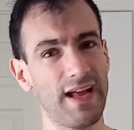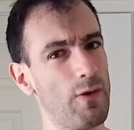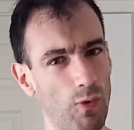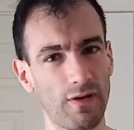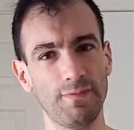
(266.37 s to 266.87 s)

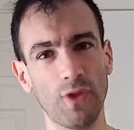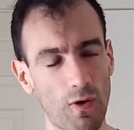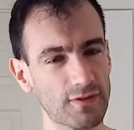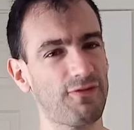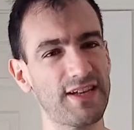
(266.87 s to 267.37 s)
Well,
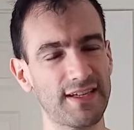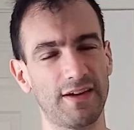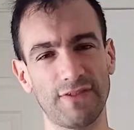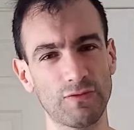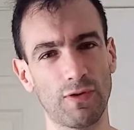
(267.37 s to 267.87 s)
not fit
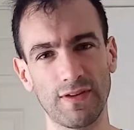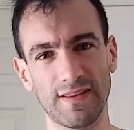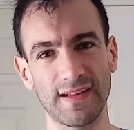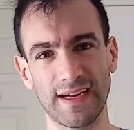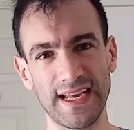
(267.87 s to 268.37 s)
enough is one of
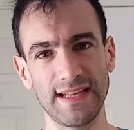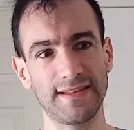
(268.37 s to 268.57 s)
the key